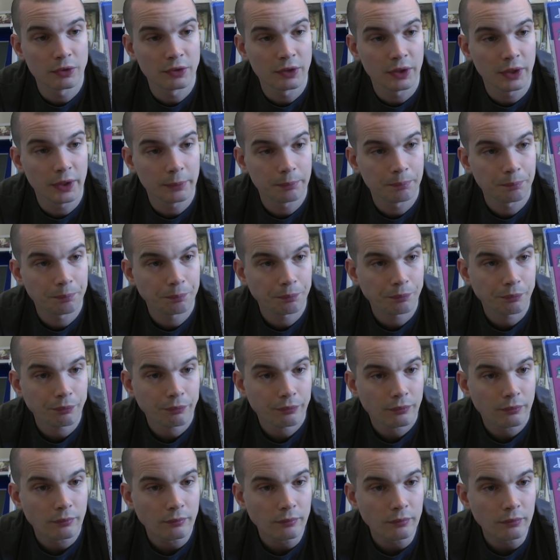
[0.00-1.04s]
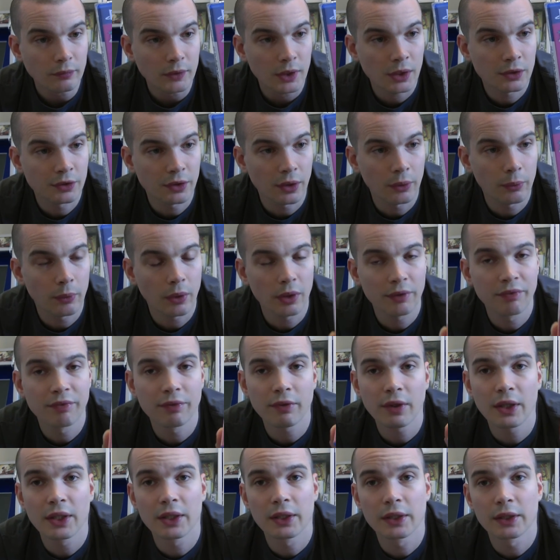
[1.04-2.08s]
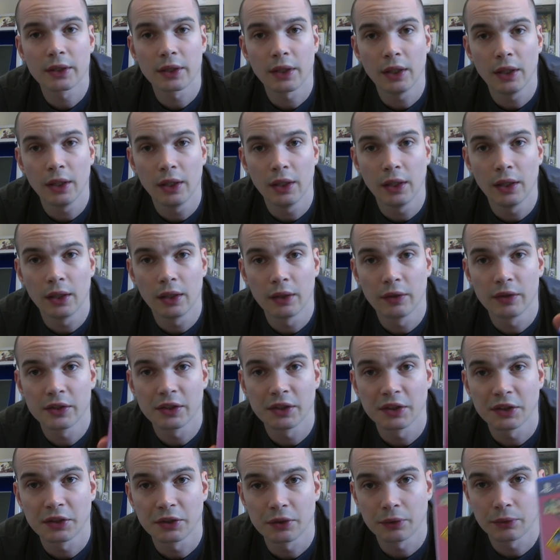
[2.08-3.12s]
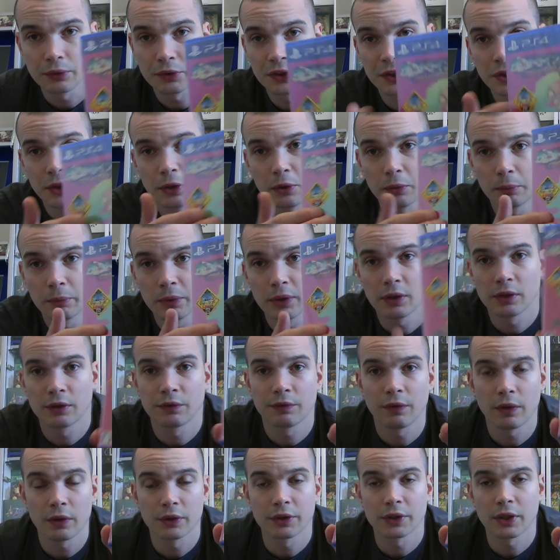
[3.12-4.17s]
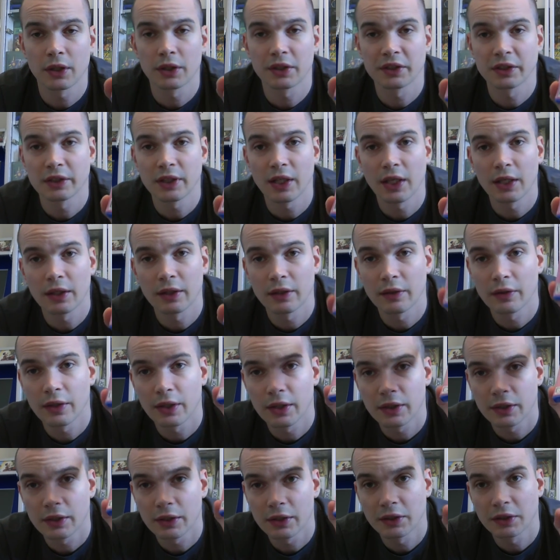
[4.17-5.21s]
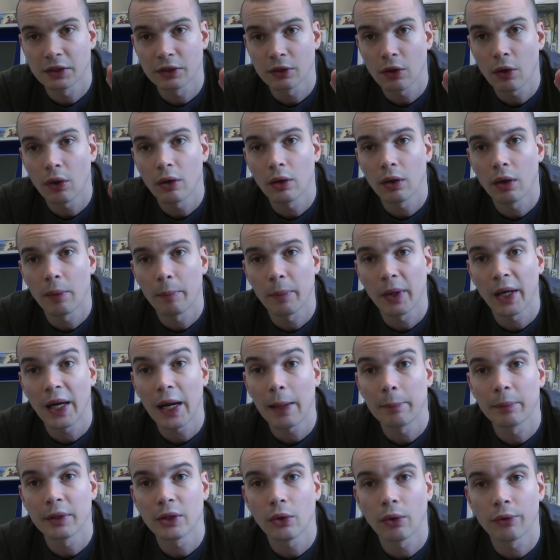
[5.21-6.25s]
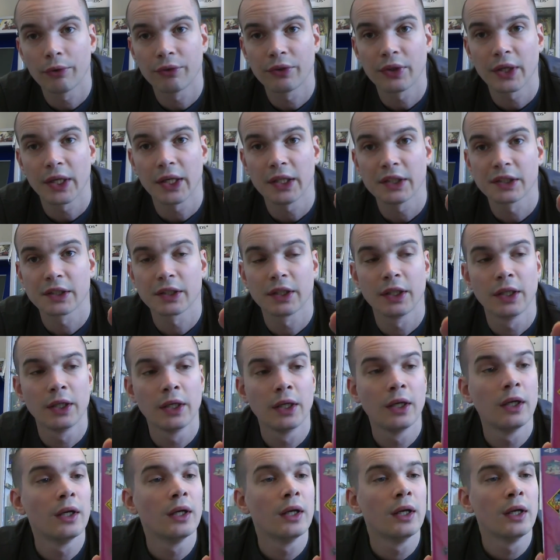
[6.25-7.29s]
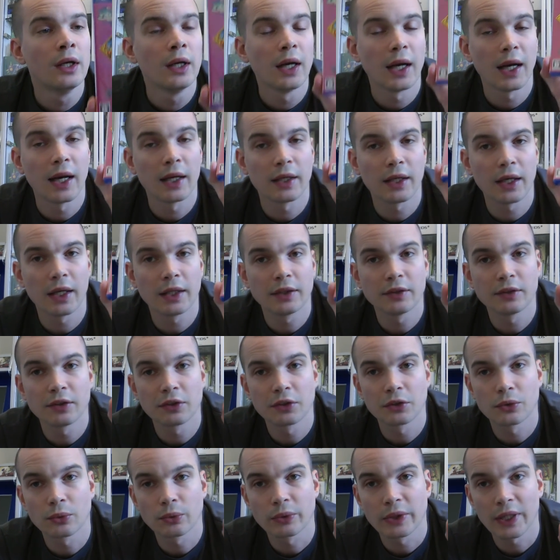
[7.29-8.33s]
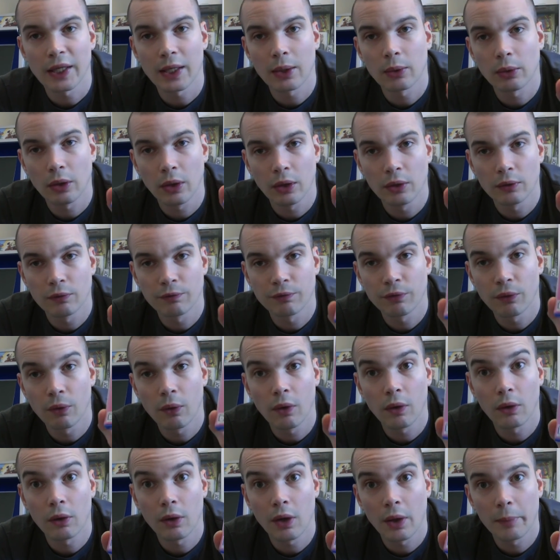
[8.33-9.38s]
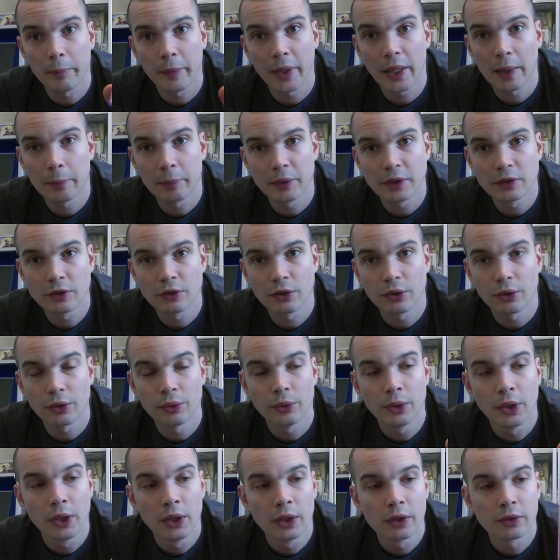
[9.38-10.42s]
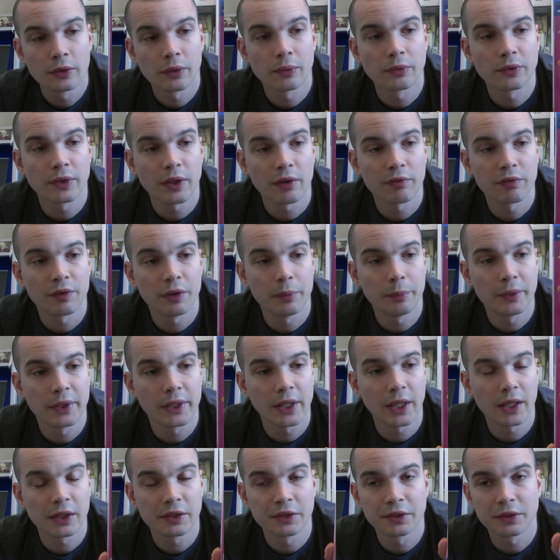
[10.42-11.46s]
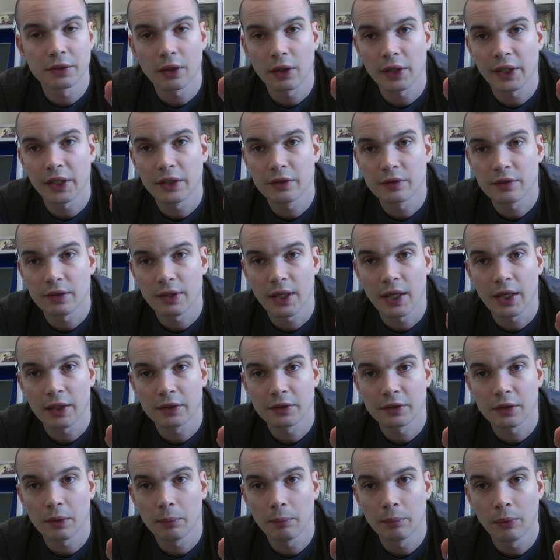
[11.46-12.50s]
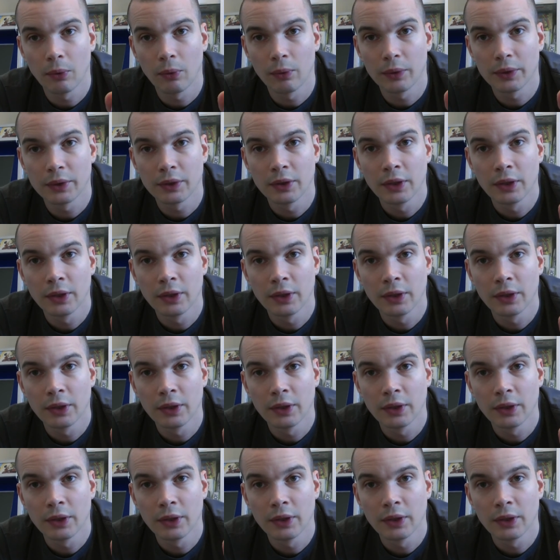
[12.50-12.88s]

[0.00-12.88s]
it. So I think this is still sealed, but as far as I understand it, this is Hotline Miami on disc and a digital download for Hotline Miami 2. So definitely be getting stuck into that at some point.